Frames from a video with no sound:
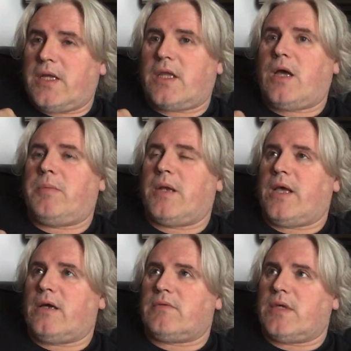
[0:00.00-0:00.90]
couple
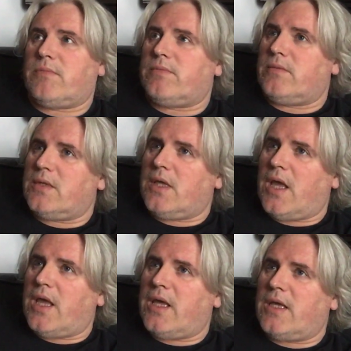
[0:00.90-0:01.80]
out of it,
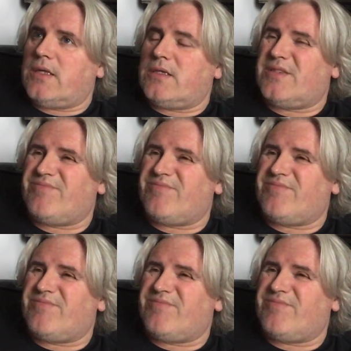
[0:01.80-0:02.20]
and